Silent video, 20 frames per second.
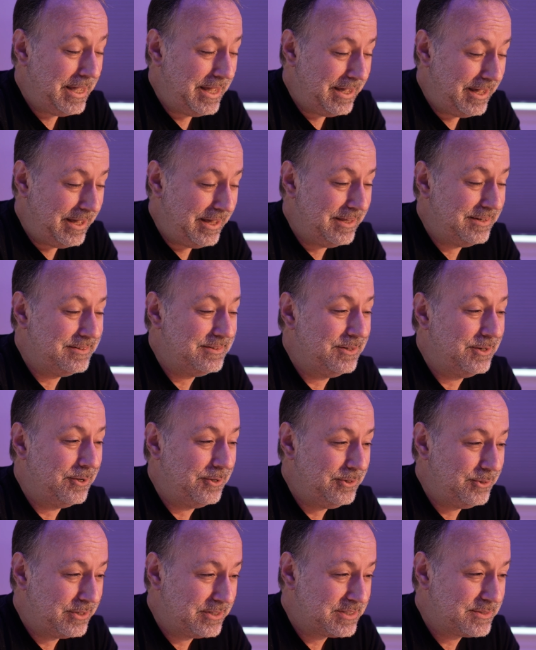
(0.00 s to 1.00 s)
and
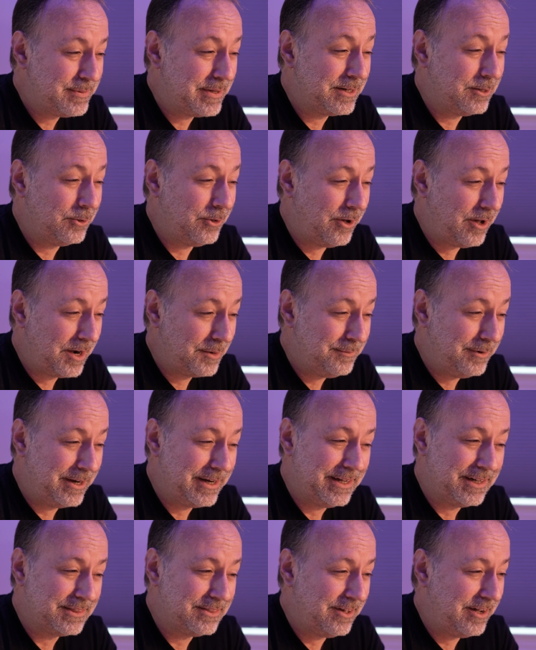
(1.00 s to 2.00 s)
you can spend a lot of
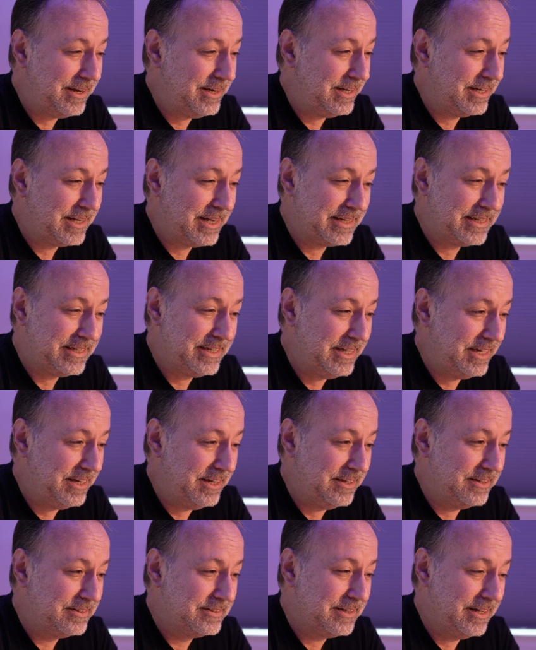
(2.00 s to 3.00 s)
money on lighting. I get
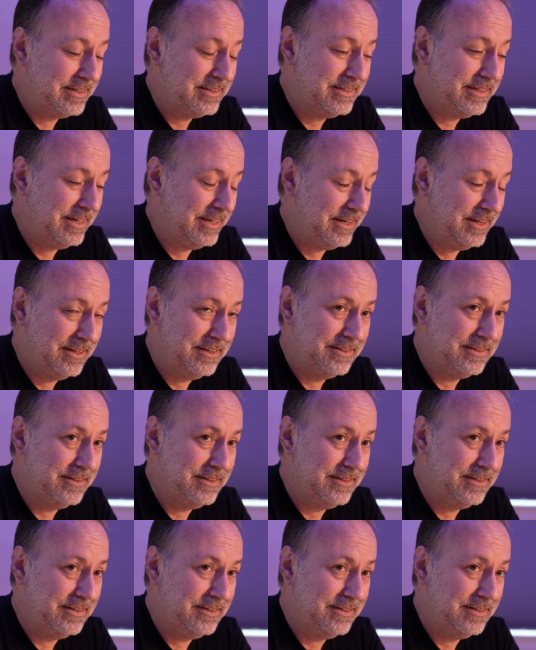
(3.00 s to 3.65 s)
it.